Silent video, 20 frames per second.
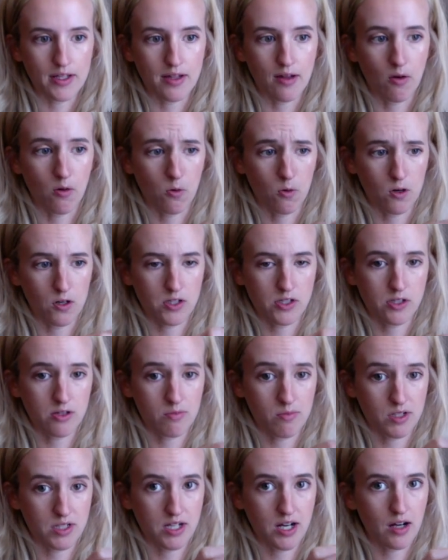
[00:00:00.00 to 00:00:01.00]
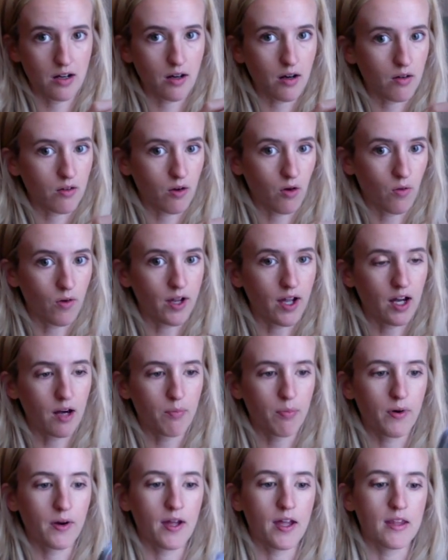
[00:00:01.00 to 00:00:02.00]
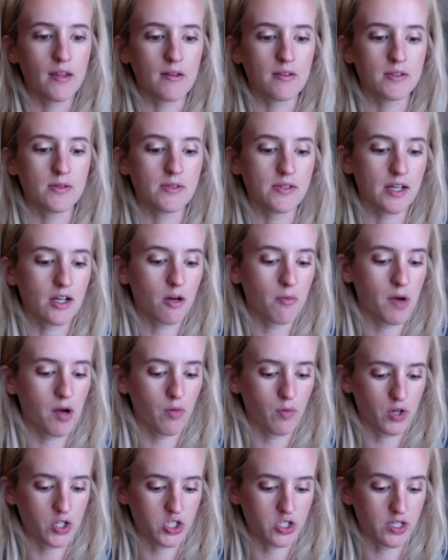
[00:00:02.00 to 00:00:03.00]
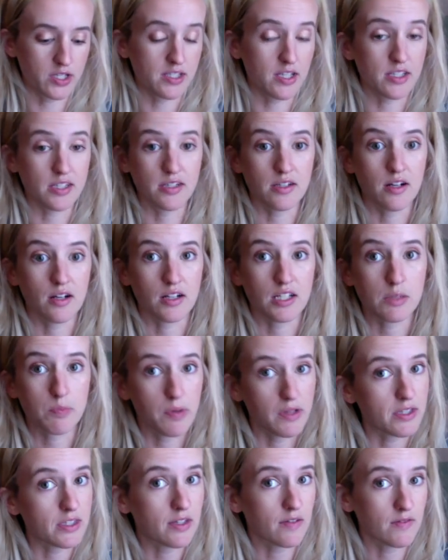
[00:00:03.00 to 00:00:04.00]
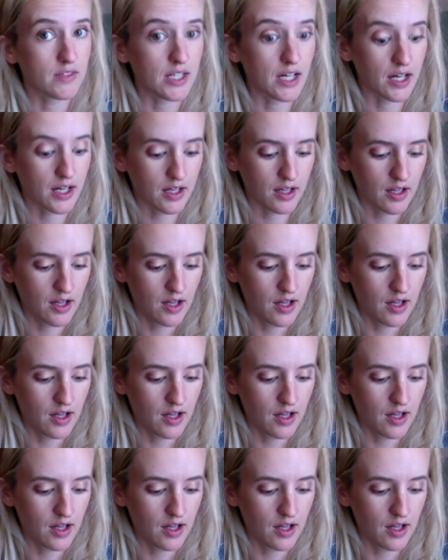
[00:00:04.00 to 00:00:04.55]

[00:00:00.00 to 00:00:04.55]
The Aura-Soma Tarot going out of print, and this is like on my wish list. This is an expensive deck,